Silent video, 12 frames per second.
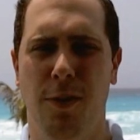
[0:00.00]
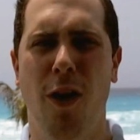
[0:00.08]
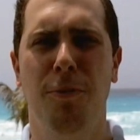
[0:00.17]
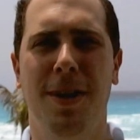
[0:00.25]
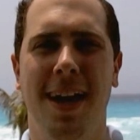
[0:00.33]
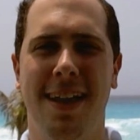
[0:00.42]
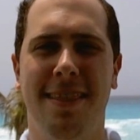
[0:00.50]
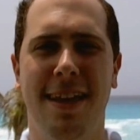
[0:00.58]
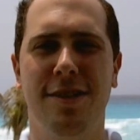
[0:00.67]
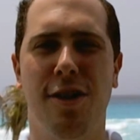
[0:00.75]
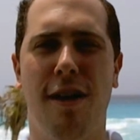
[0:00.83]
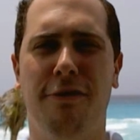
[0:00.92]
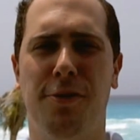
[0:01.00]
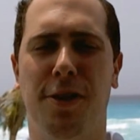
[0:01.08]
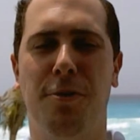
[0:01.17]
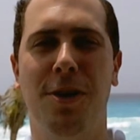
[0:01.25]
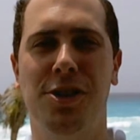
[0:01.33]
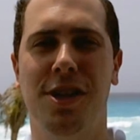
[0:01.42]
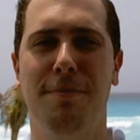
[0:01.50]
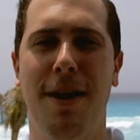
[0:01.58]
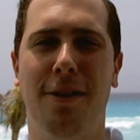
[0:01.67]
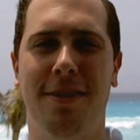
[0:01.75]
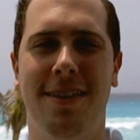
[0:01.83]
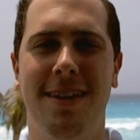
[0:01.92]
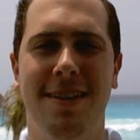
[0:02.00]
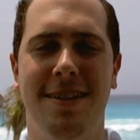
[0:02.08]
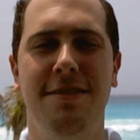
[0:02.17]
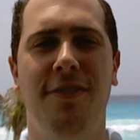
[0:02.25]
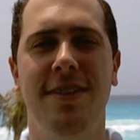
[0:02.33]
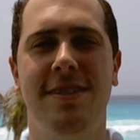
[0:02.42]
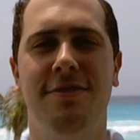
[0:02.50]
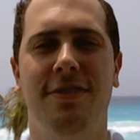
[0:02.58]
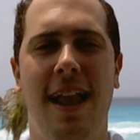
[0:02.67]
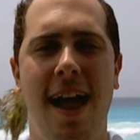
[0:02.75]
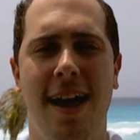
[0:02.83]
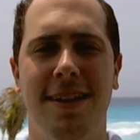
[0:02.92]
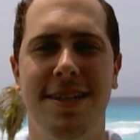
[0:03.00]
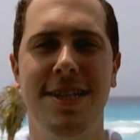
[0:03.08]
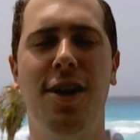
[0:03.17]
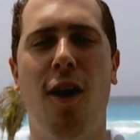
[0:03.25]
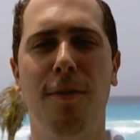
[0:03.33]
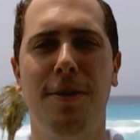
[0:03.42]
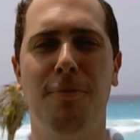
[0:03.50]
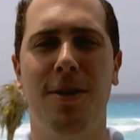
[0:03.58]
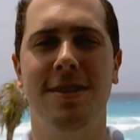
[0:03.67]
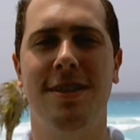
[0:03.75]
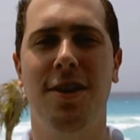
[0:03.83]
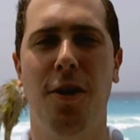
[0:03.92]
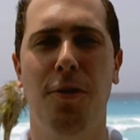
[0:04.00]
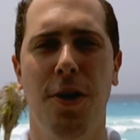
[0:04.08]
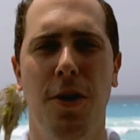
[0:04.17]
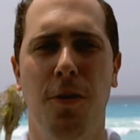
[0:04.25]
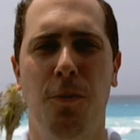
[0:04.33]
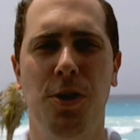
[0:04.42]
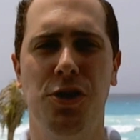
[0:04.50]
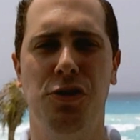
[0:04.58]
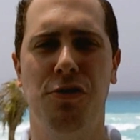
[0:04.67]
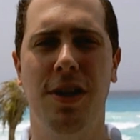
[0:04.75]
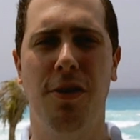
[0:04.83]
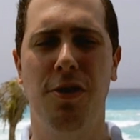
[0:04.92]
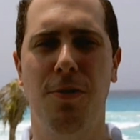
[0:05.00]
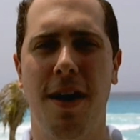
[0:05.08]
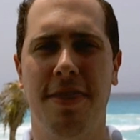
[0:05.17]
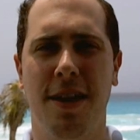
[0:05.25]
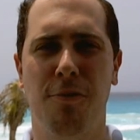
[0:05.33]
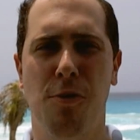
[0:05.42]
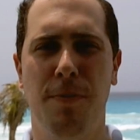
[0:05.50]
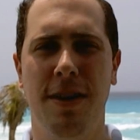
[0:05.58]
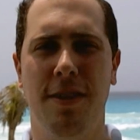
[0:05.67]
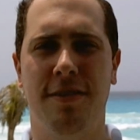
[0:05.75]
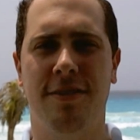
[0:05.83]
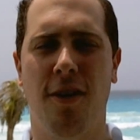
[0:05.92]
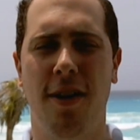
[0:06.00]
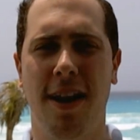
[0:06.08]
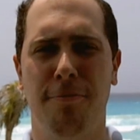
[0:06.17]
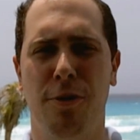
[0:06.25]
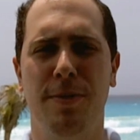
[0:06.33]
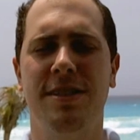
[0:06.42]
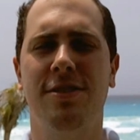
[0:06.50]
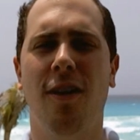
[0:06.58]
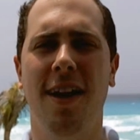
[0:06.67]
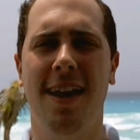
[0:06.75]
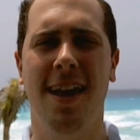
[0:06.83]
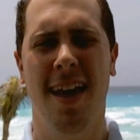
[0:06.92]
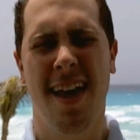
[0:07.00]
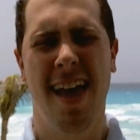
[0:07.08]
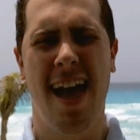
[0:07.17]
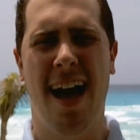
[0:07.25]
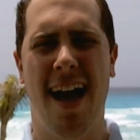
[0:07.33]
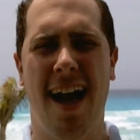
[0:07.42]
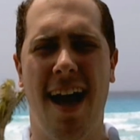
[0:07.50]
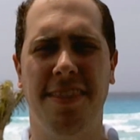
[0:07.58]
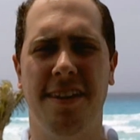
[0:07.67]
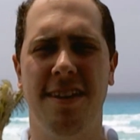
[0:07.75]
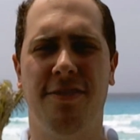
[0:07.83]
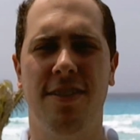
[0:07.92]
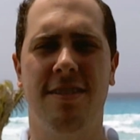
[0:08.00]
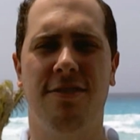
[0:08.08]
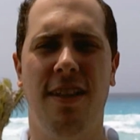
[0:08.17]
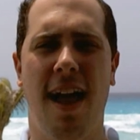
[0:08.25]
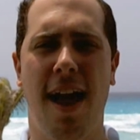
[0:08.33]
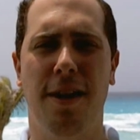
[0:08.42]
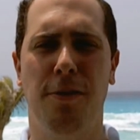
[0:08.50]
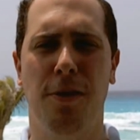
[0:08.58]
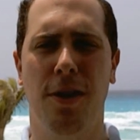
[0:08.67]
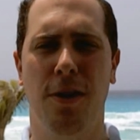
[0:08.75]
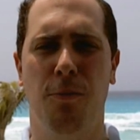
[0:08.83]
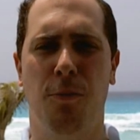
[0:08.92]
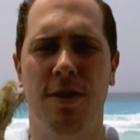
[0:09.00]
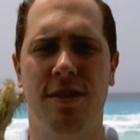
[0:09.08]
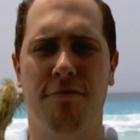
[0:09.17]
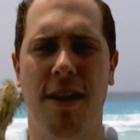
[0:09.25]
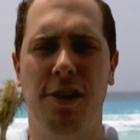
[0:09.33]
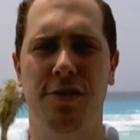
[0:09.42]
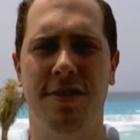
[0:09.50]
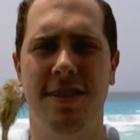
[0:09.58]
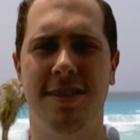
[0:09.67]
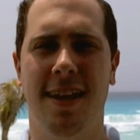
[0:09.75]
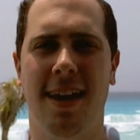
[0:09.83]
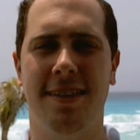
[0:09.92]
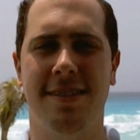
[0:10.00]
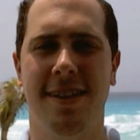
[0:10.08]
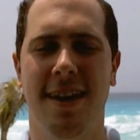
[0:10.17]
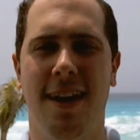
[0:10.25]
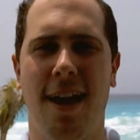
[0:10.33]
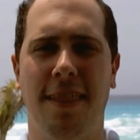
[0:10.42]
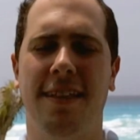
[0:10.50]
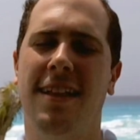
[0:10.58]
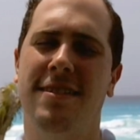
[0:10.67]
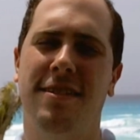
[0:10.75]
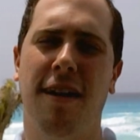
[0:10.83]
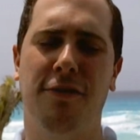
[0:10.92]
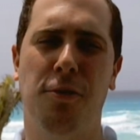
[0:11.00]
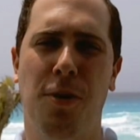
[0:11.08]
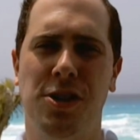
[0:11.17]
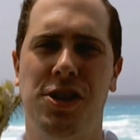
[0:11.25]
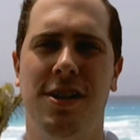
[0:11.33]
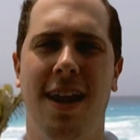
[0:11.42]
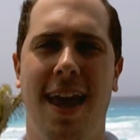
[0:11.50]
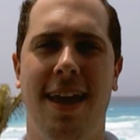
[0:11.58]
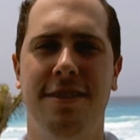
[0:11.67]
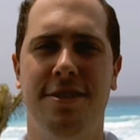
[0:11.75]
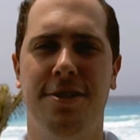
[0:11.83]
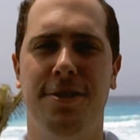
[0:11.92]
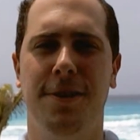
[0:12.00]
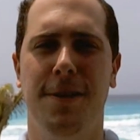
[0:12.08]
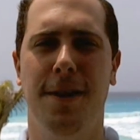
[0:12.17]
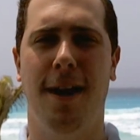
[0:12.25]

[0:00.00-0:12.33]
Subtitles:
Alright, we're kicking things off with a question about the defensive line. D. Carmen wants to know, which trio do I think will be starting on the defensive line once the regular season hits? I think that's a tough question to answer,